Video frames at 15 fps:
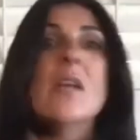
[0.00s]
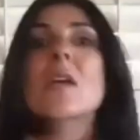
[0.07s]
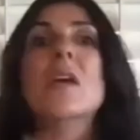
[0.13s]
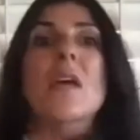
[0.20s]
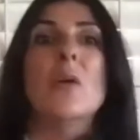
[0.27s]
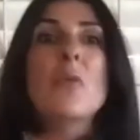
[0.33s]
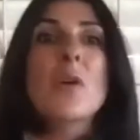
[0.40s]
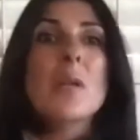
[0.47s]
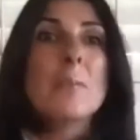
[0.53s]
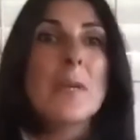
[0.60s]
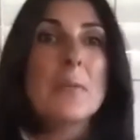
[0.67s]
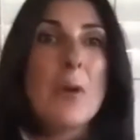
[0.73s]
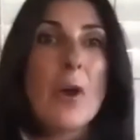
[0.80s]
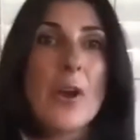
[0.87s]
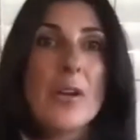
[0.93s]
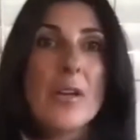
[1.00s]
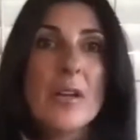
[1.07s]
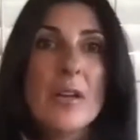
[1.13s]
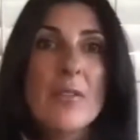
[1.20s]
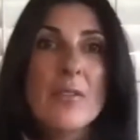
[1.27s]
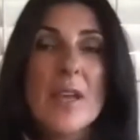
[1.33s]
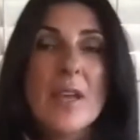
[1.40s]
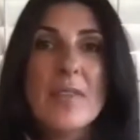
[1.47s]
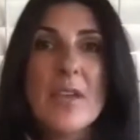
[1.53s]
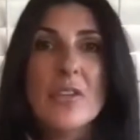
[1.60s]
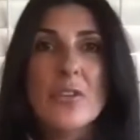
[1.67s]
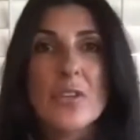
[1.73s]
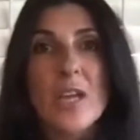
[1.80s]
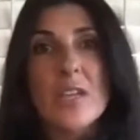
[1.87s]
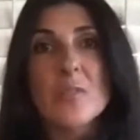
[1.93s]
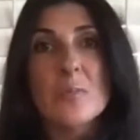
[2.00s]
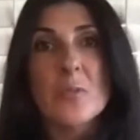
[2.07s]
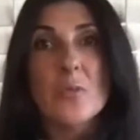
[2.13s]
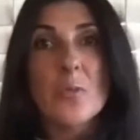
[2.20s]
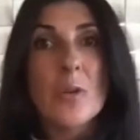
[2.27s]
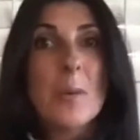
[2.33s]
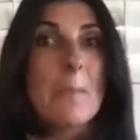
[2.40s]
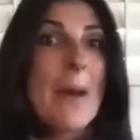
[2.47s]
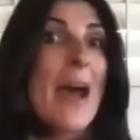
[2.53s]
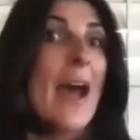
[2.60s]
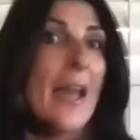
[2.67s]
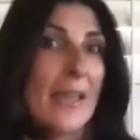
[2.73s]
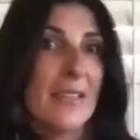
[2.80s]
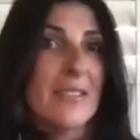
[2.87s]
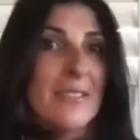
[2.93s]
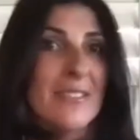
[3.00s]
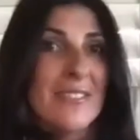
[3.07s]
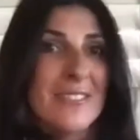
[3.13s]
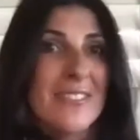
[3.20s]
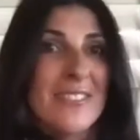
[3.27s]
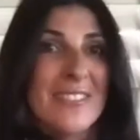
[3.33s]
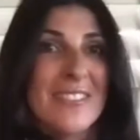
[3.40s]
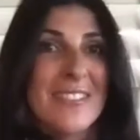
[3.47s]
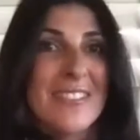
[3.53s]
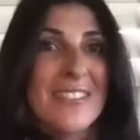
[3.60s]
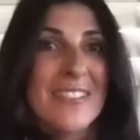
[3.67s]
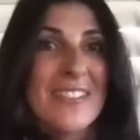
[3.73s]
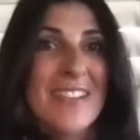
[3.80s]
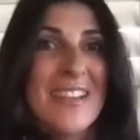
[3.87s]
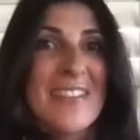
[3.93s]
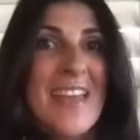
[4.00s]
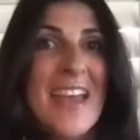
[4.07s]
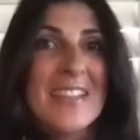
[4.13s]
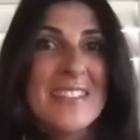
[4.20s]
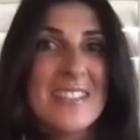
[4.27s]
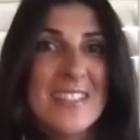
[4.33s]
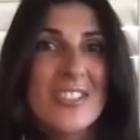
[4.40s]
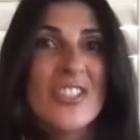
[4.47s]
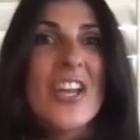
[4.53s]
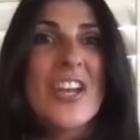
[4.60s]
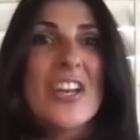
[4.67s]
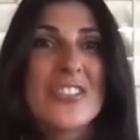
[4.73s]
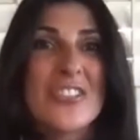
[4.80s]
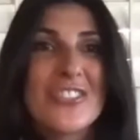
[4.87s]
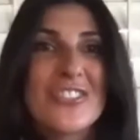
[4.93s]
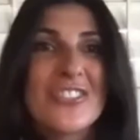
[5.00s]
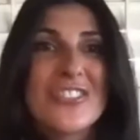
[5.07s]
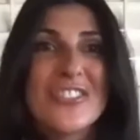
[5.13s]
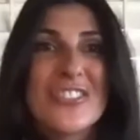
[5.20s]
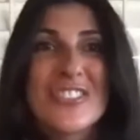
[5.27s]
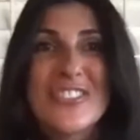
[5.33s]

and want to be part of, and that your customers want to buy. And that's the challenge.